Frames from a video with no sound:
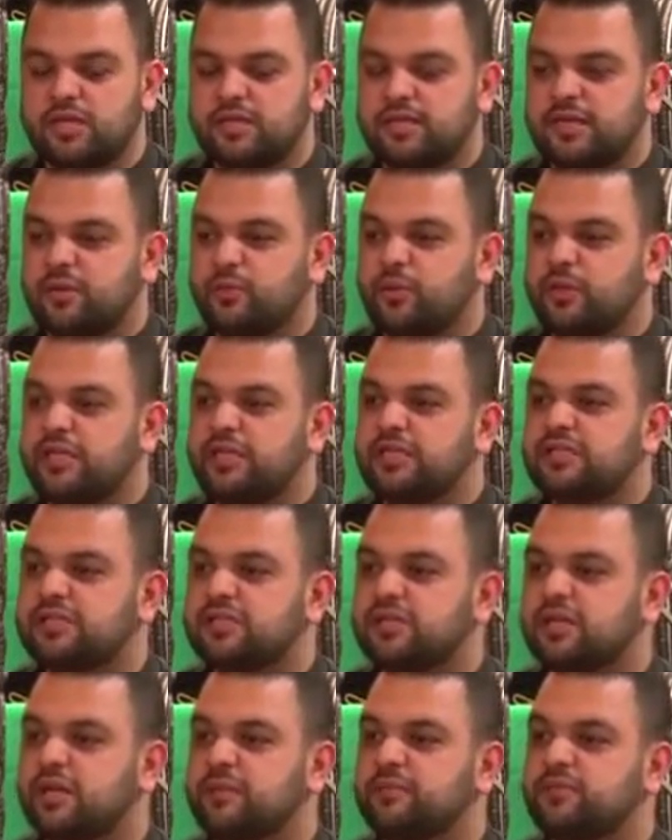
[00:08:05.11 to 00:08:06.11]
that we need to
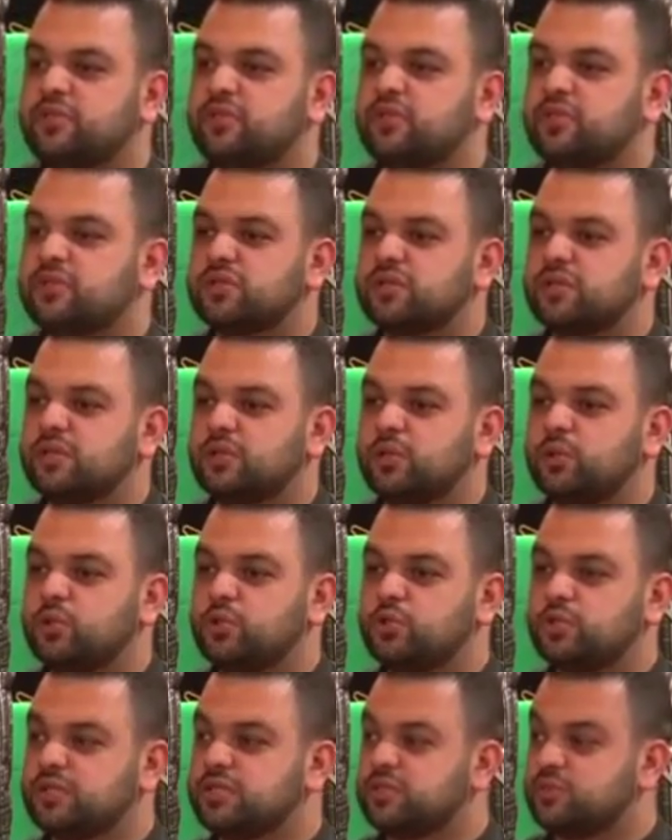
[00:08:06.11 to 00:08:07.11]
come to those
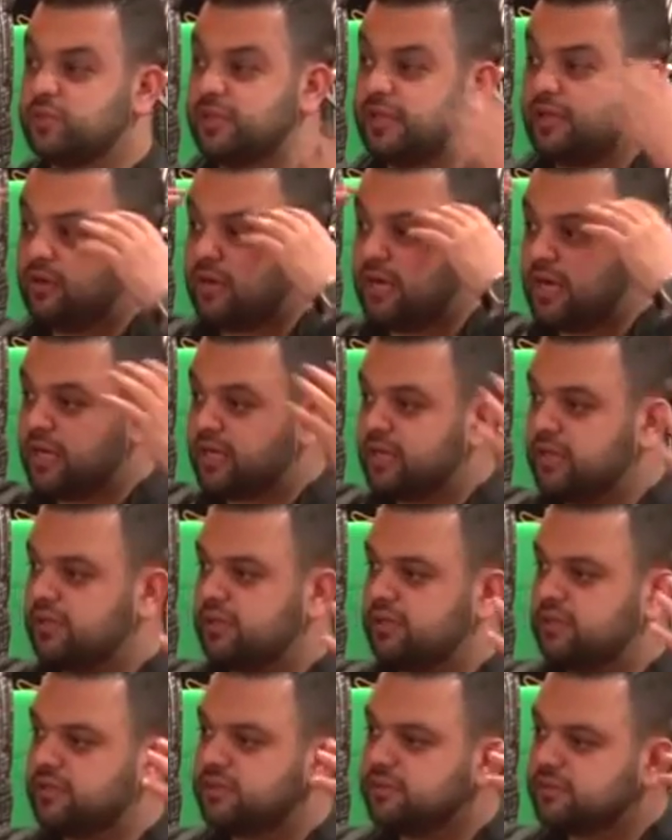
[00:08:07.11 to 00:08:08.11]
conclusions with our
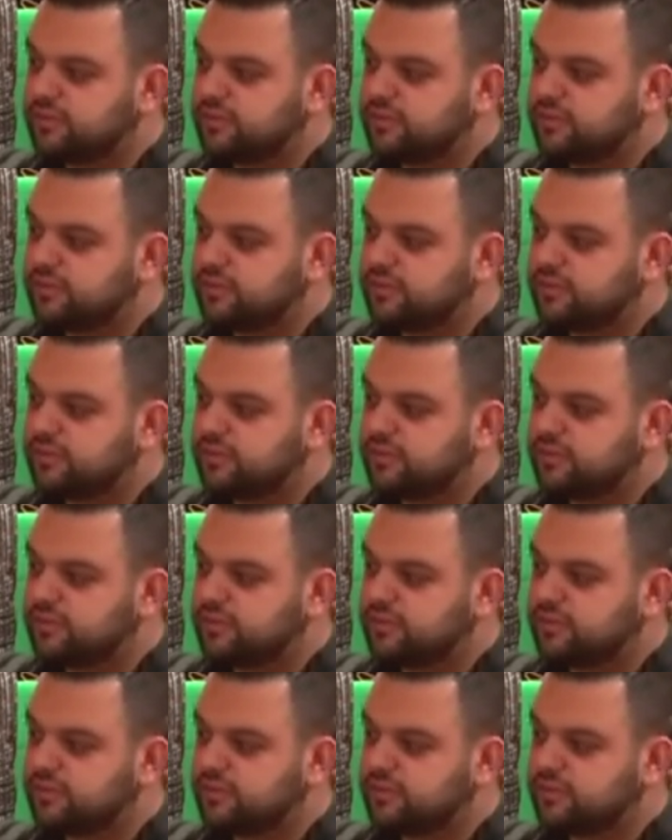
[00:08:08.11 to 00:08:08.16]
aql.